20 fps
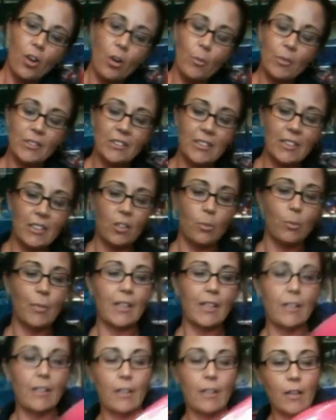almost like you're
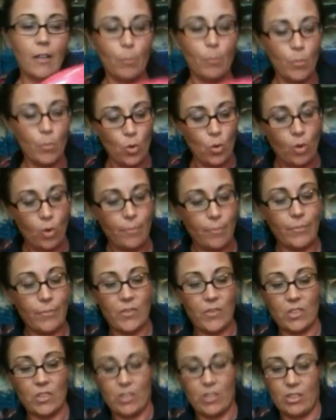making a gumbo.
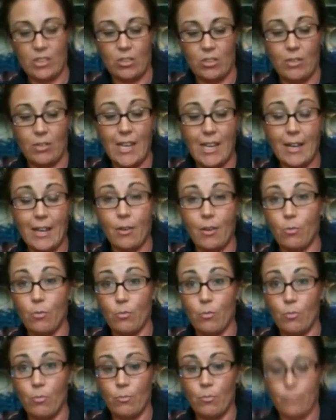So now,
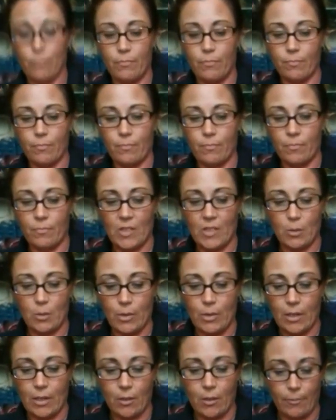there
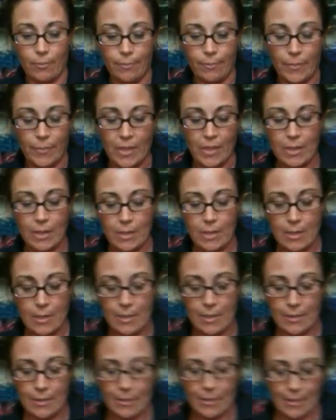we go.
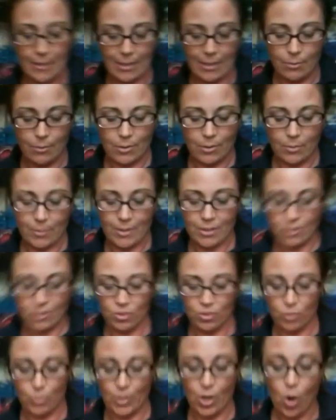Now what you want to do
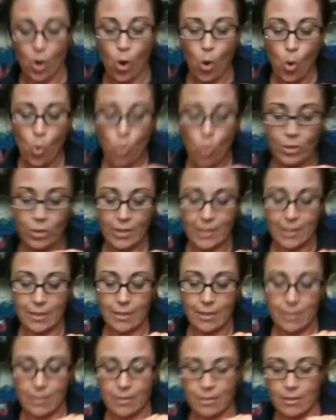is you want to hold
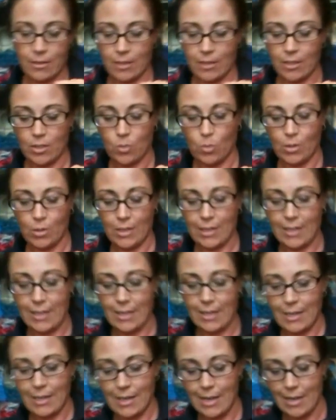it and you want to
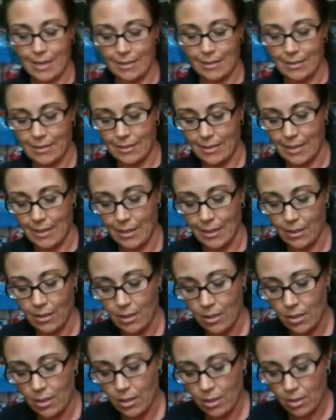get that
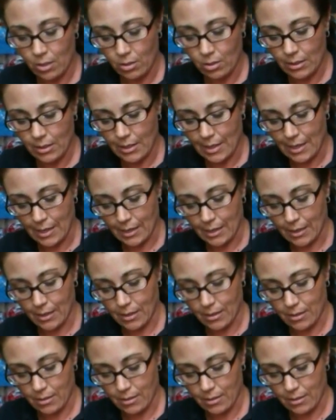little neck.